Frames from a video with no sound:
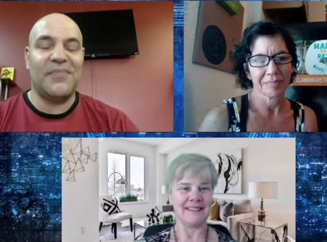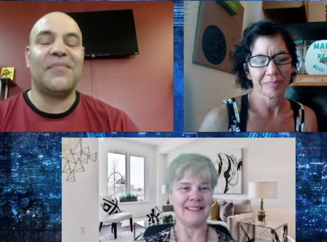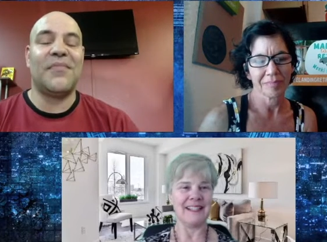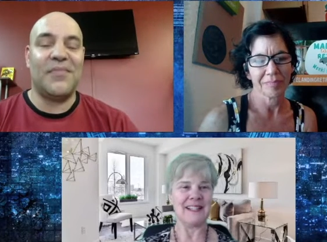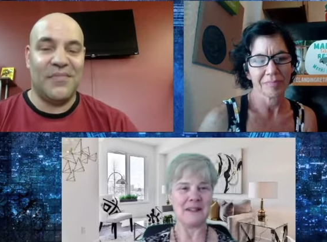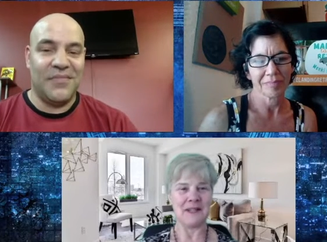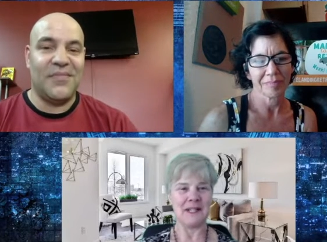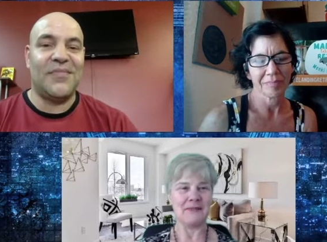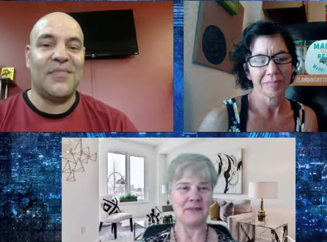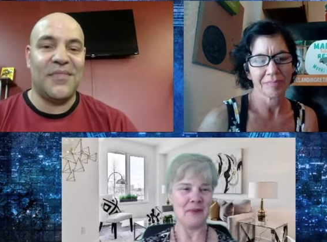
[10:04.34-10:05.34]
Speaker 1: in so many
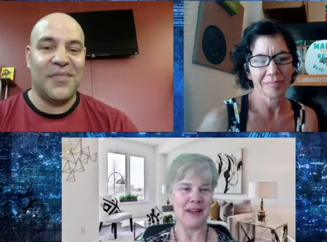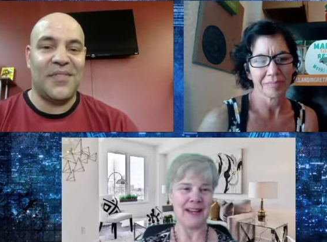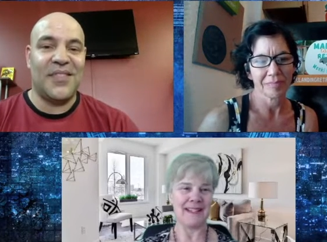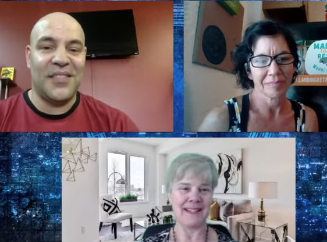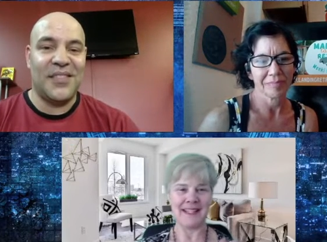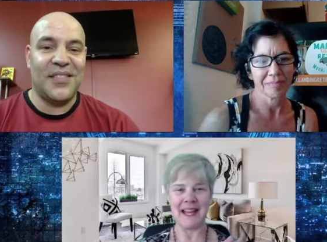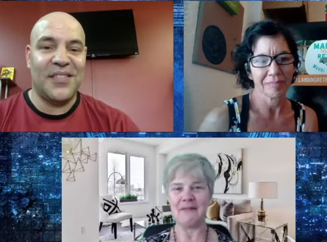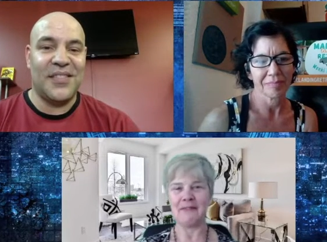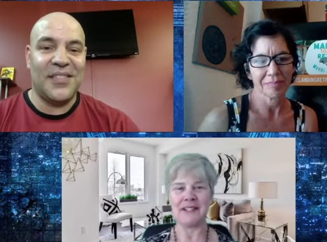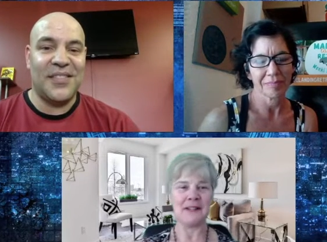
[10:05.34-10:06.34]
different ways because
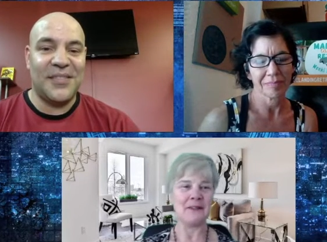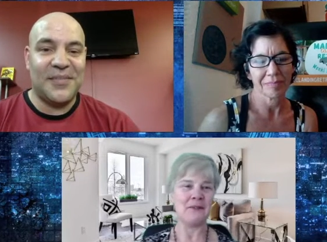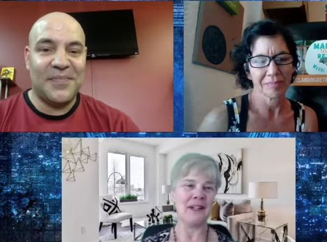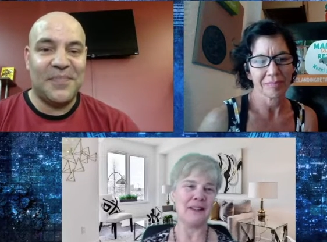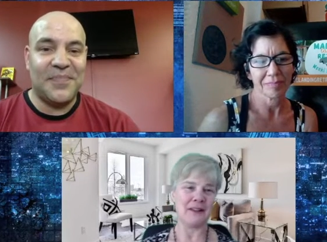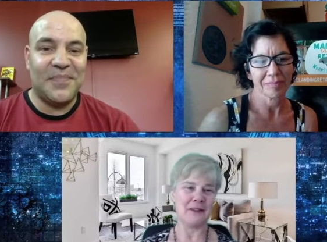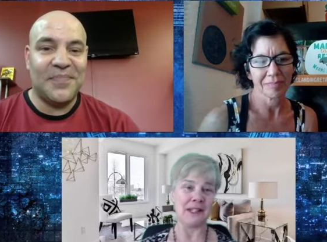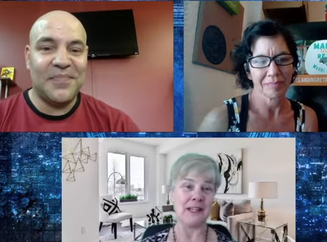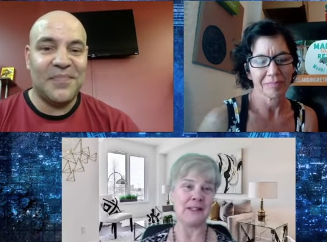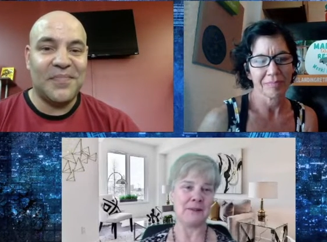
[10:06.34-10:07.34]
every single one of those
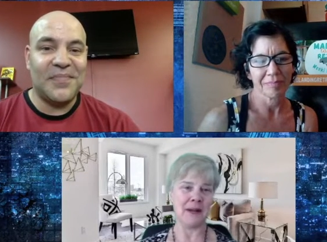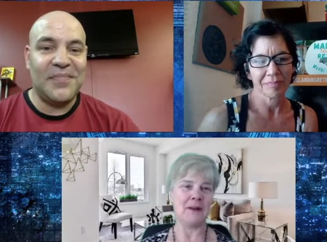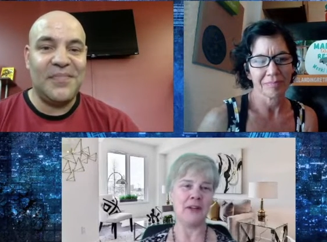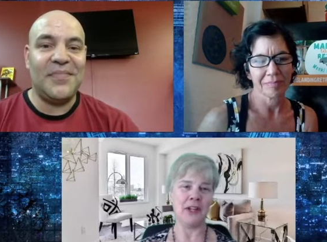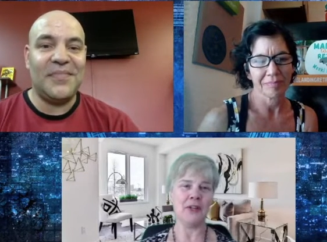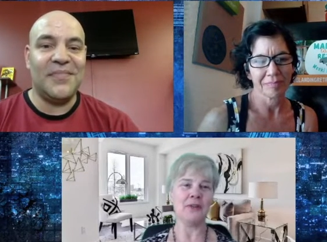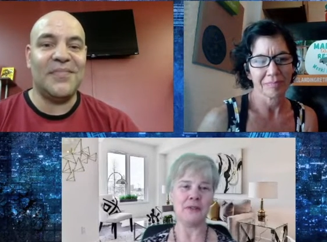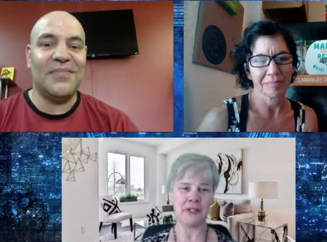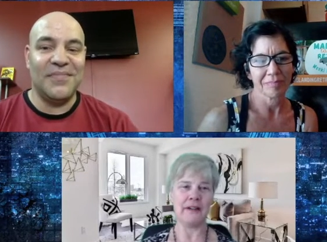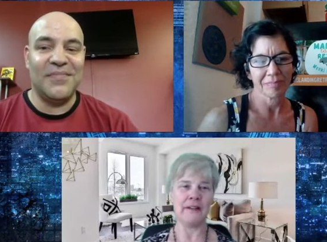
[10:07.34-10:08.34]
is about you
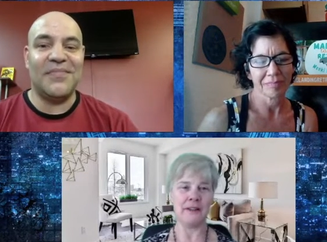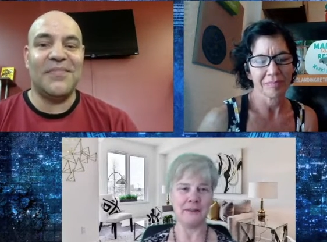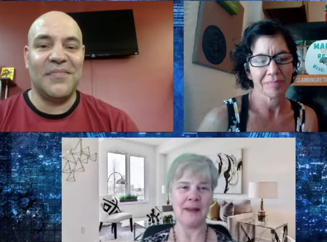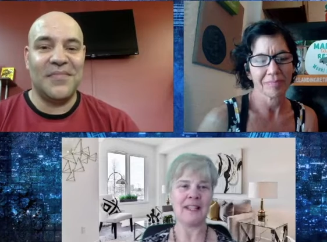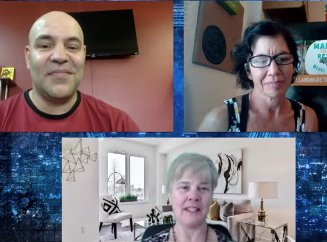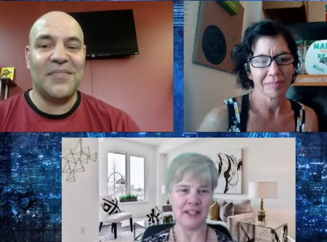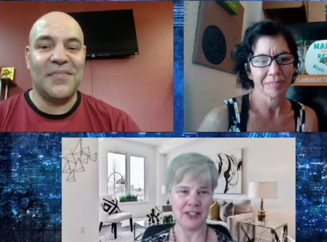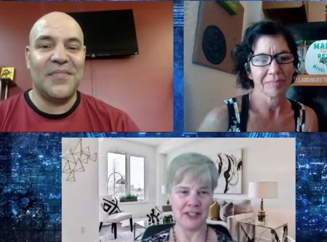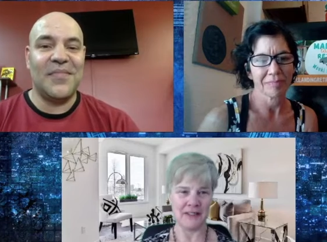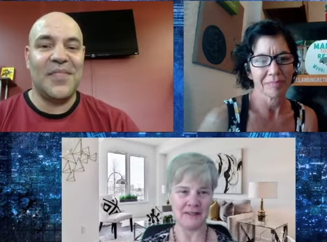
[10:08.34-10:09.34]
sharing your
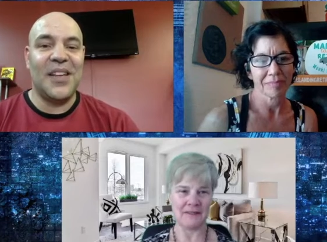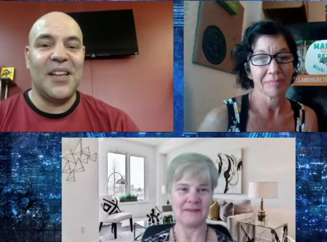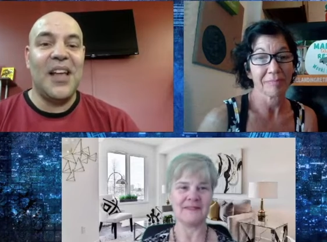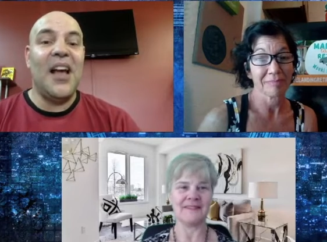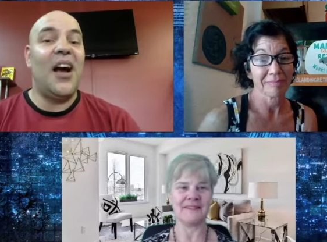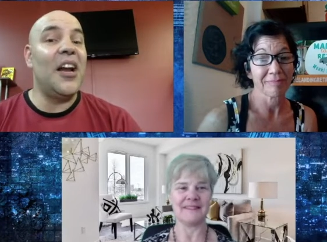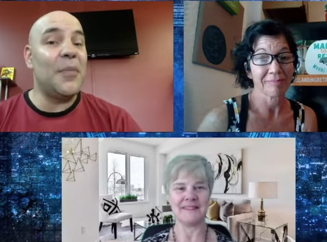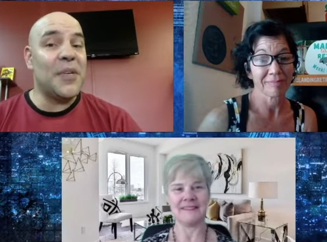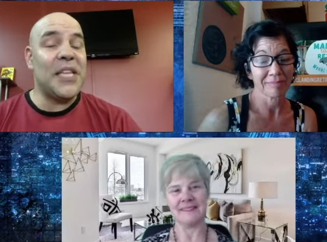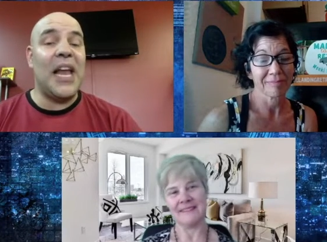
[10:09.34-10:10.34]
message.
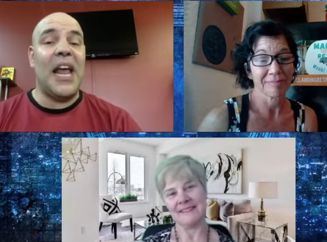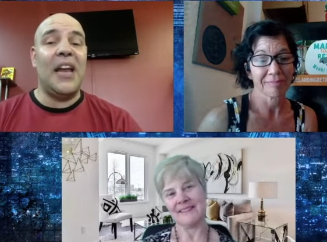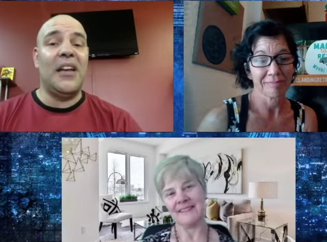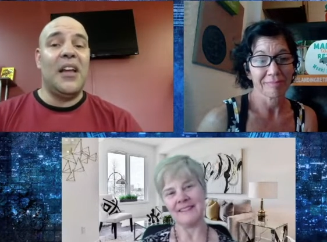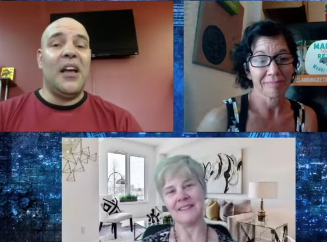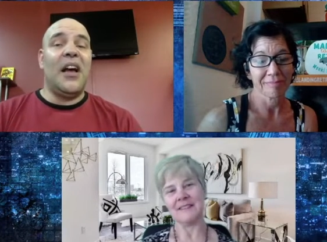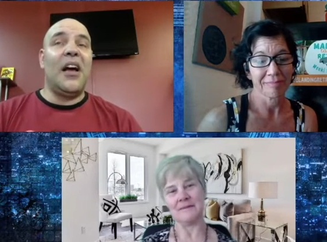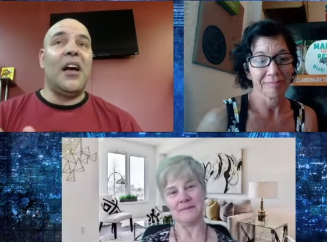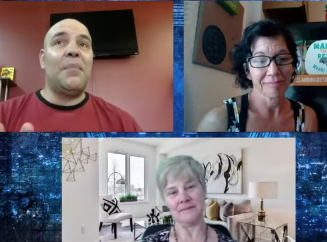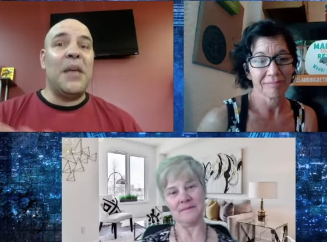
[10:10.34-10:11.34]
Speaker 2: 100%. And
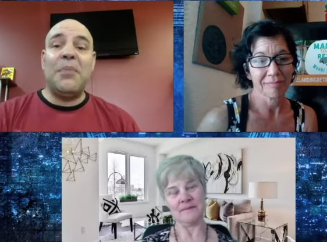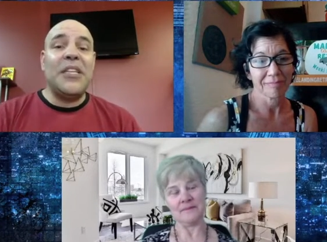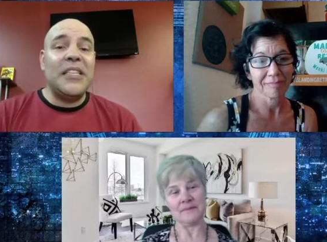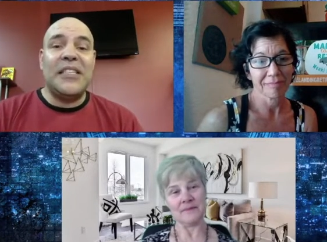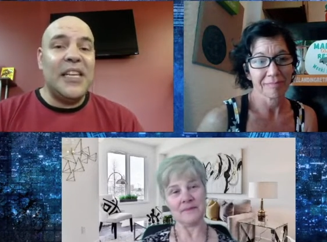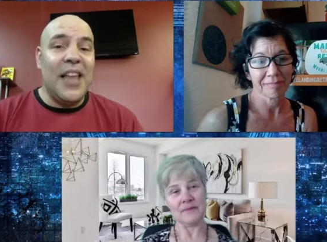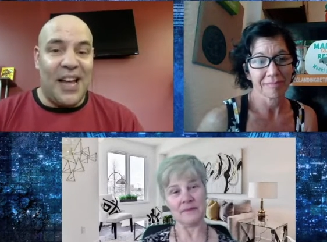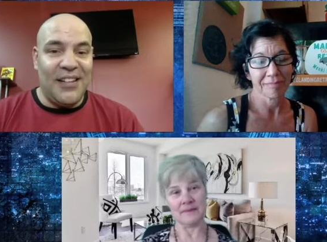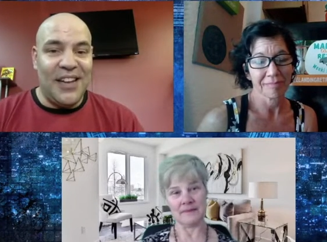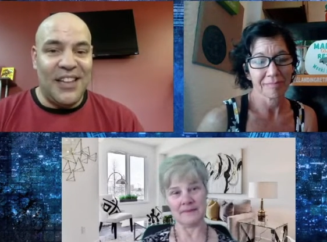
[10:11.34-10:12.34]
people didn't see
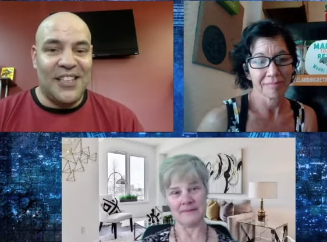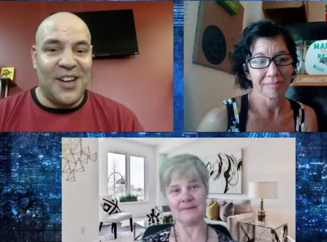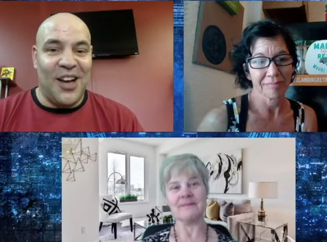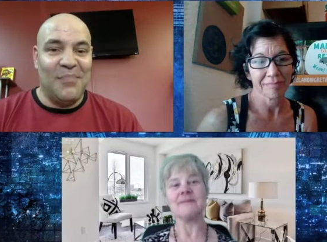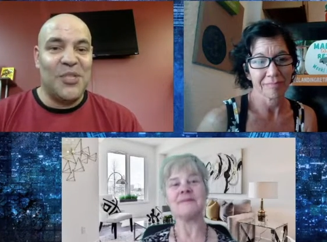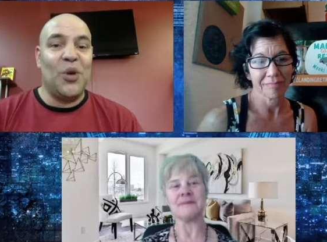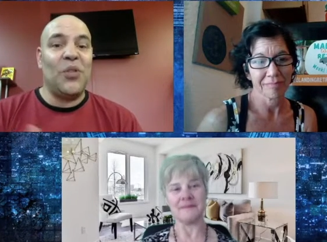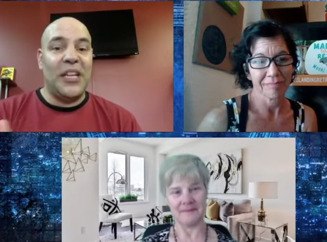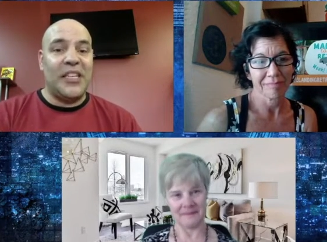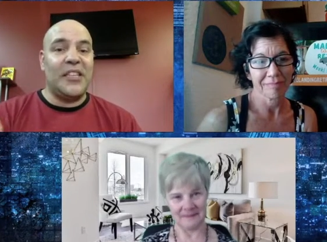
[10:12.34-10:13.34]
that at the time. So
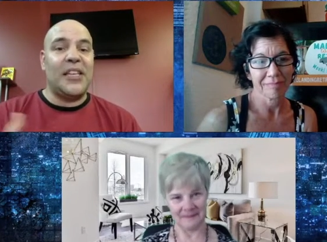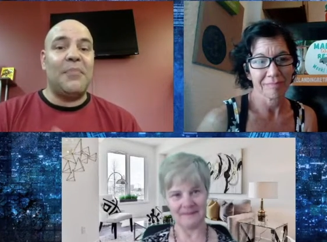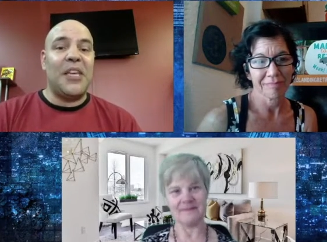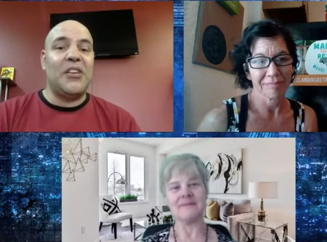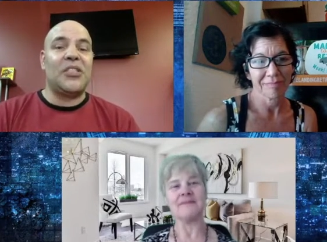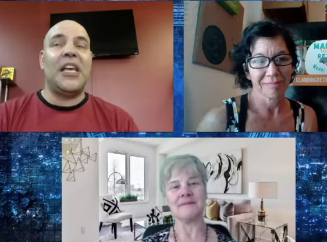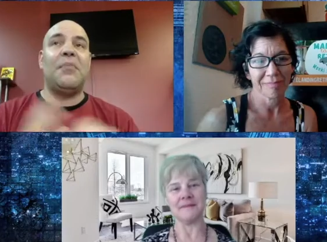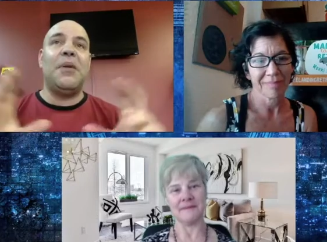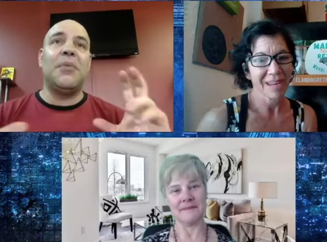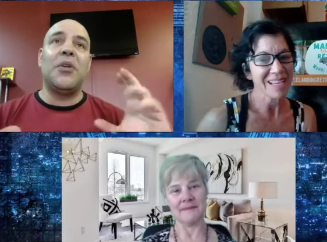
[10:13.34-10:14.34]
like the same thing you're saying,
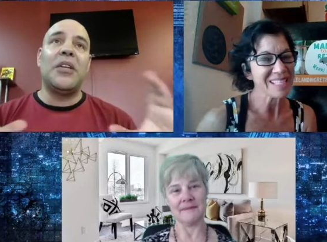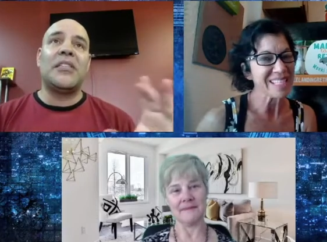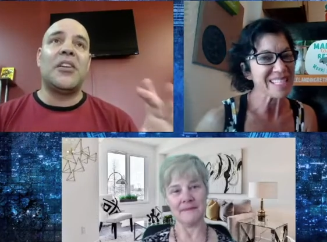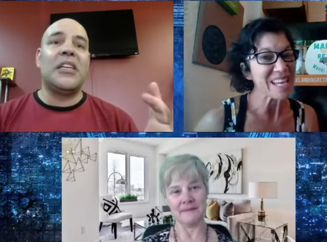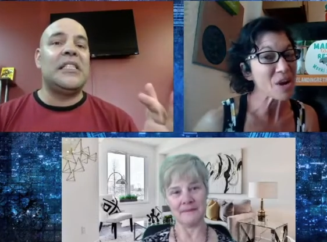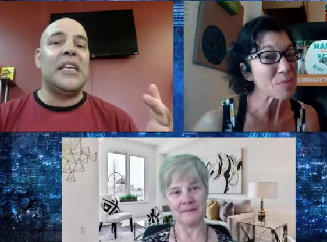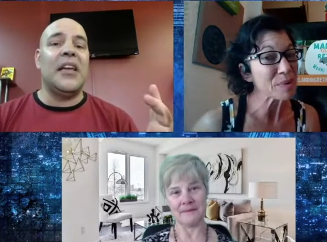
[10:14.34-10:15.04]
people don't necessarily it's their see